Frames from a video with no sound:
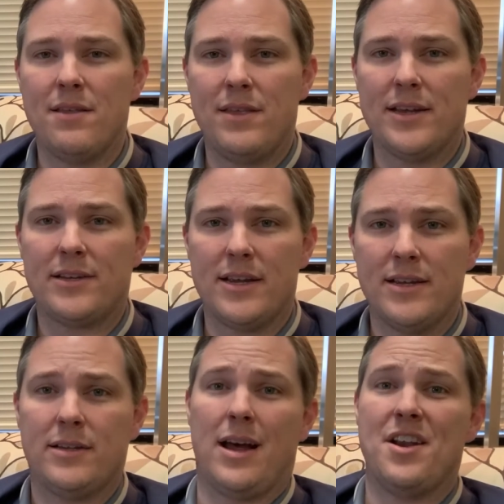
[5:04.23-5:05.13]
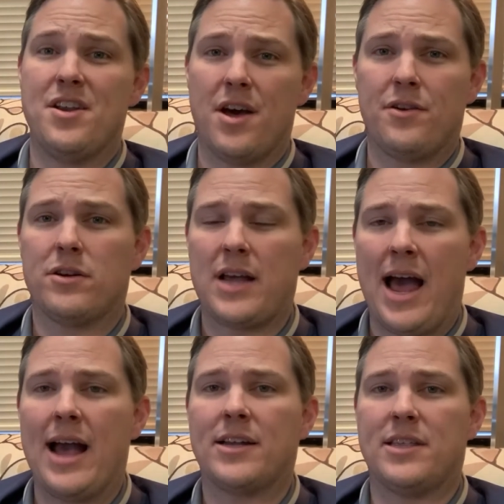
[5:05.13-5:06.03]
this is another
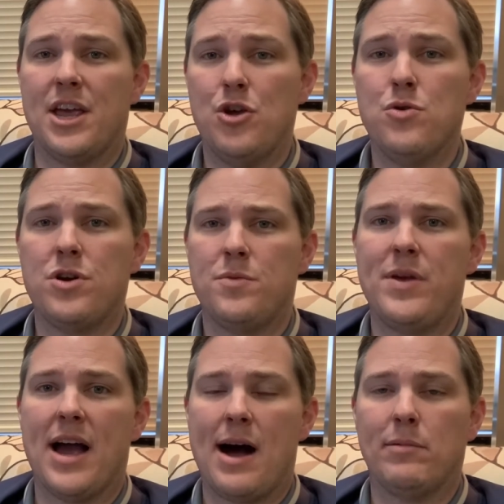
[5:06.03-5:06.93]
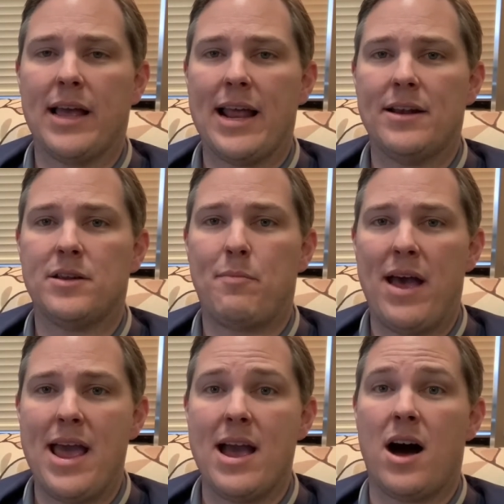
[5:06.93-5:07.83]
tax that you could be obligated to
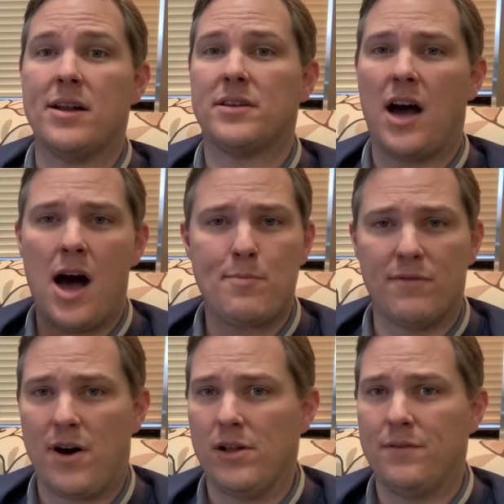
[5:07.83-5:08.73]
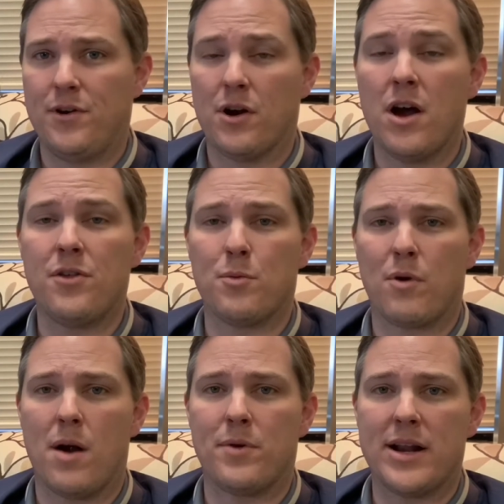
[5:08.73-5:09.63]
pay on top of all of your other
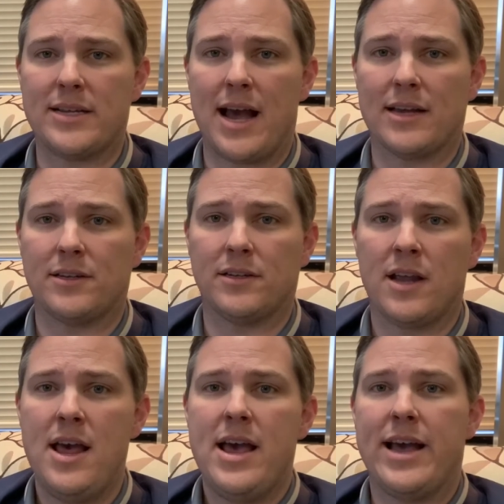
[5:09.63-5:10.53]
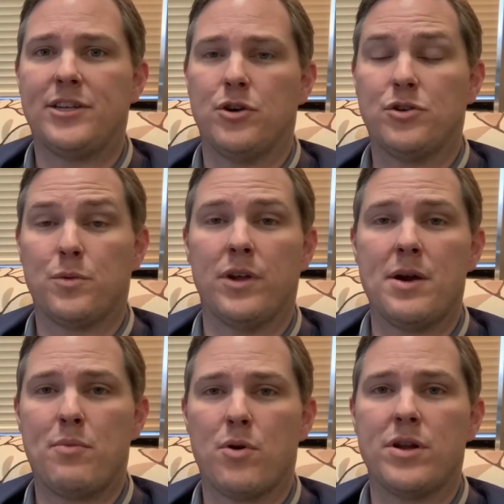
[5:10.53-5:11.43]
property taxes. And so it's really
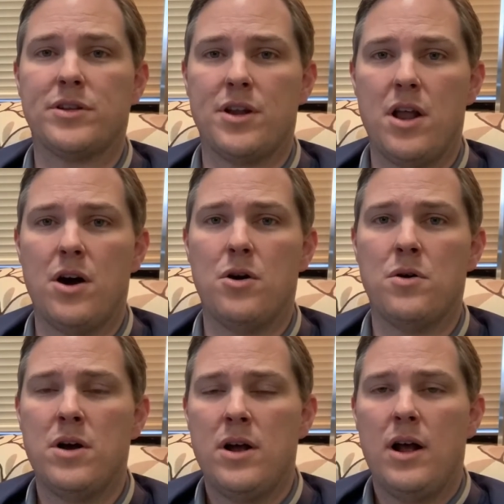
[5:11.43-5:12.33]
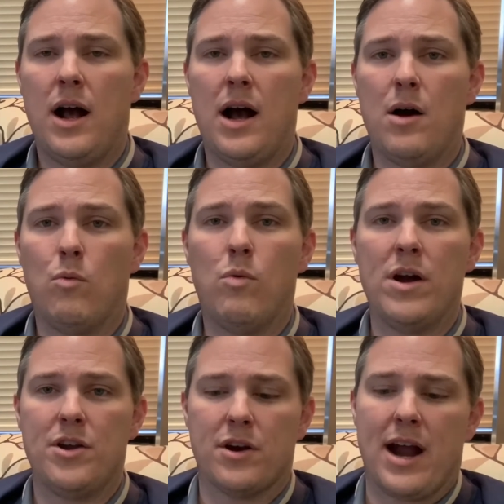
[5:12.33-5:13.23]
important to know
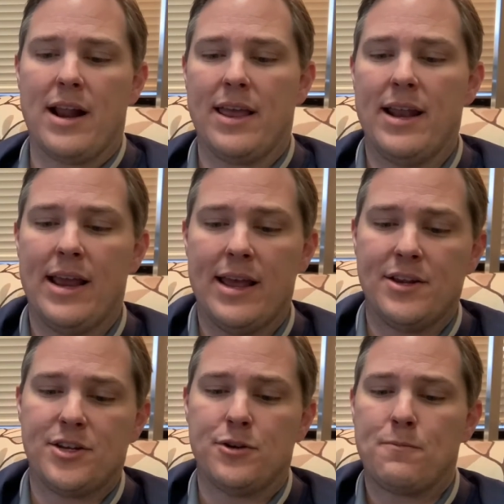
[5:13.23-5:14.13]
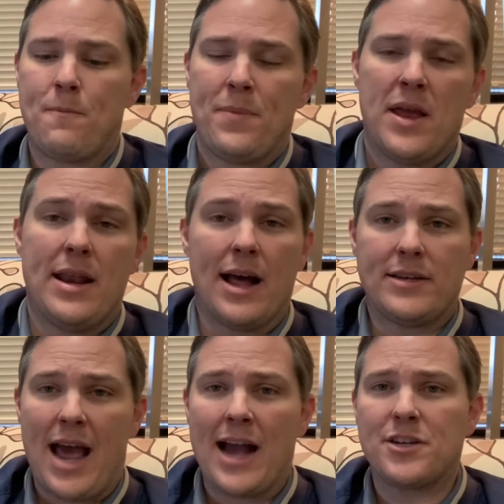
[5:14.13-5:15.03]
what you're kind of getting into. Now,
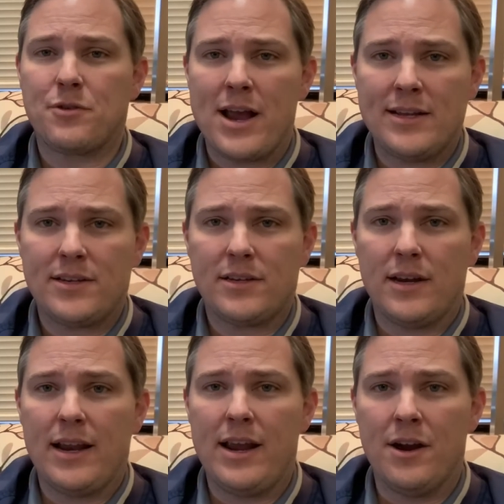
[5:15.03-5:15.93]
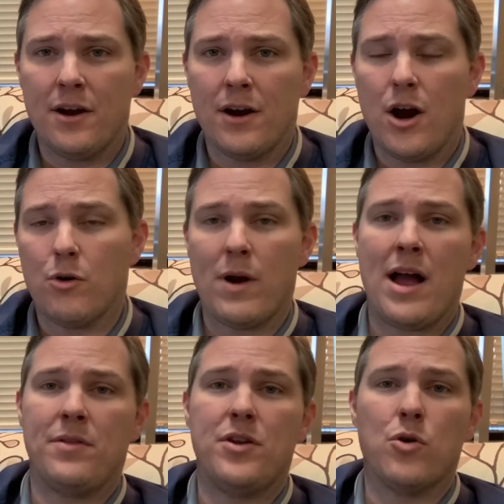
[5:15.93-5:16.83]
tax rates here
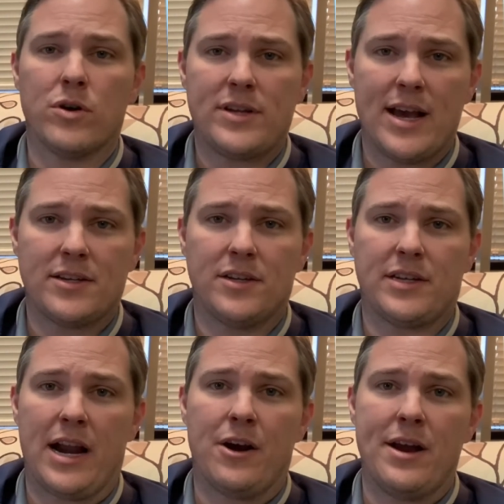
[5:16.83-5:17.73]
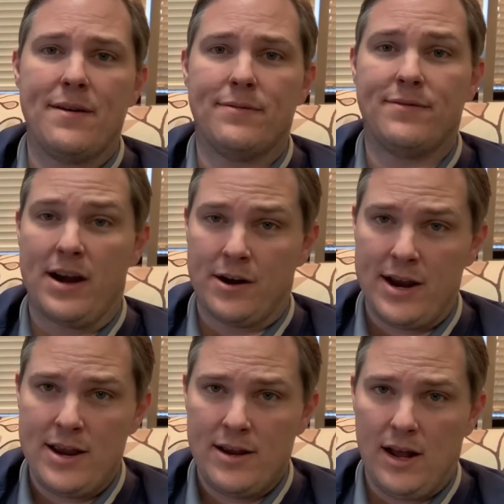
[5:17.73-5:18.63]
around the North Texas area
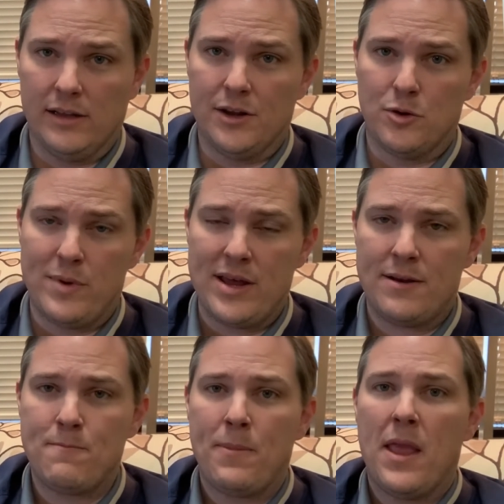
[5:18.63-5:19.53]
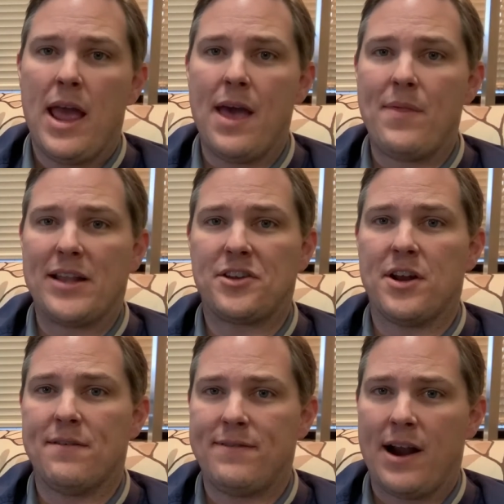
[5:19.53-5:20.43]
vary a little bit, and that's
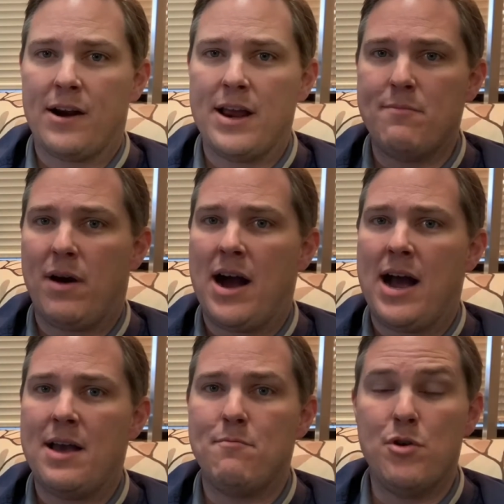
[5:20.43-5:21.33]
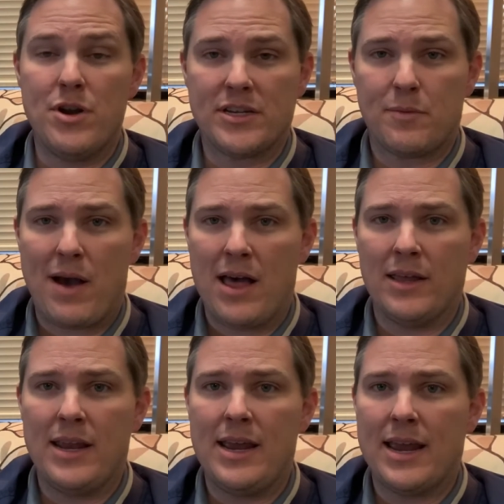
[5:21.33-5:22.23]
going to vary by
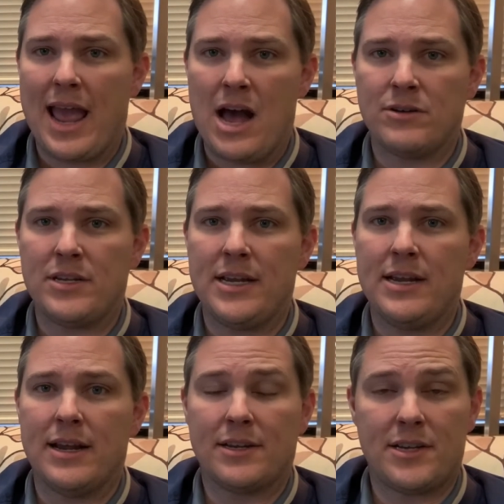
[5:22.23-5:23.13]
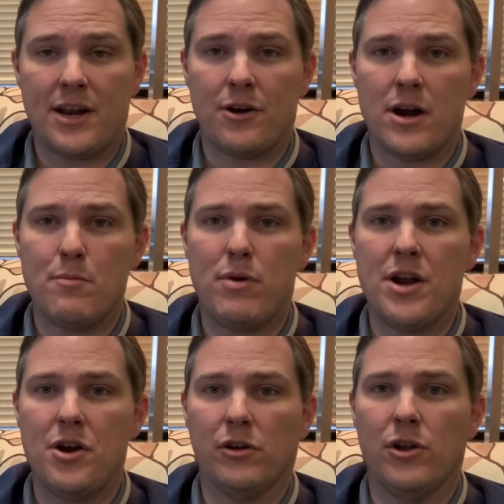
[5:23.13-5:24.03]
municipality, county, etc. But
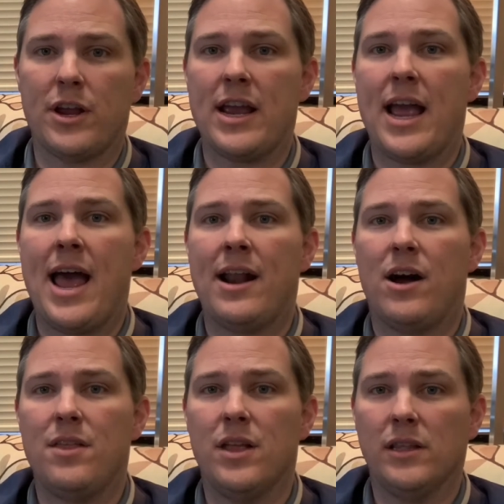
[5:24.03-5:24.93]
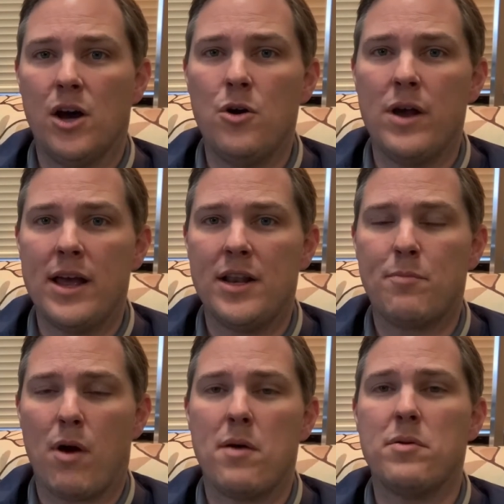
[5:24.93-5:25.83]
you're looking at, on the low
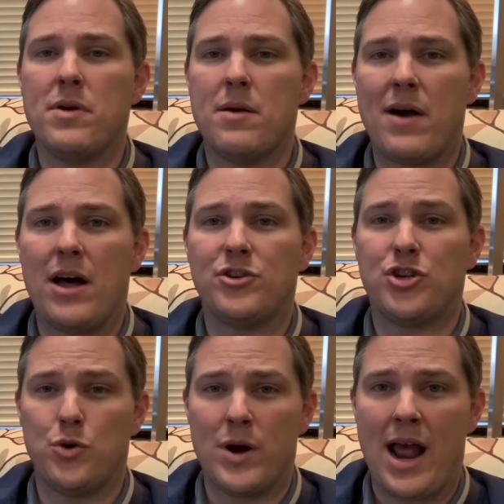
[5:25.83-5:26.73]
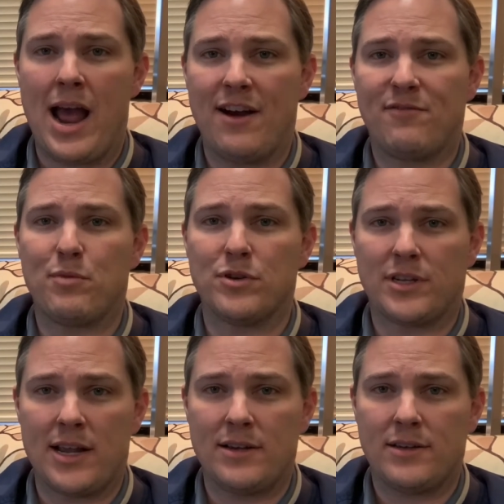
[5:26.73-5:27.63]
end, probably about
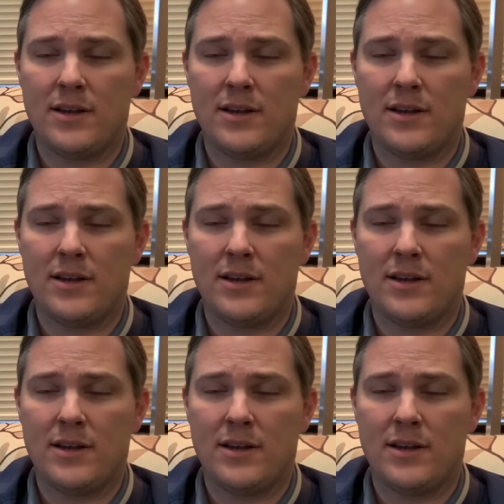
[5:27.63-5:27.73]
2.5%.